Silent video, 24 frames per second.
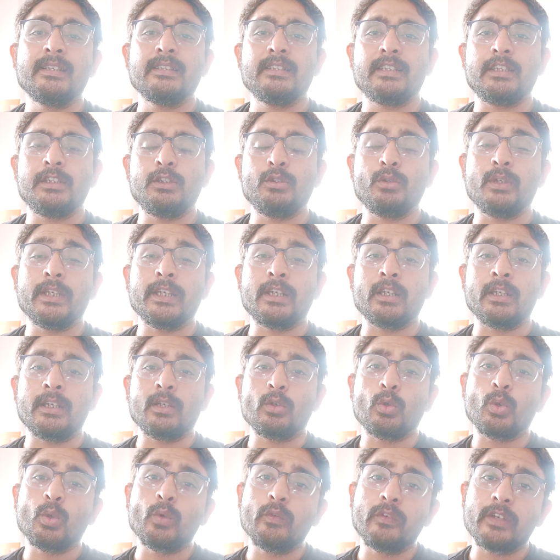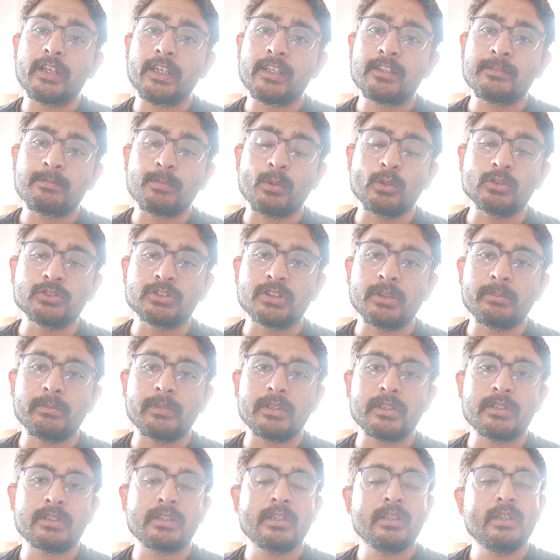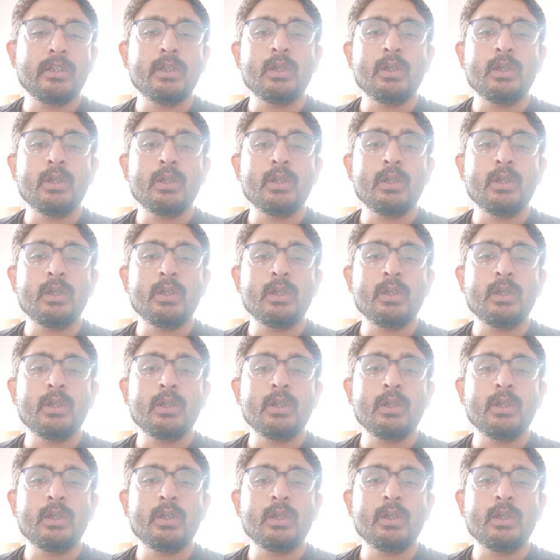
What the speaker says: then you get an overexposed image,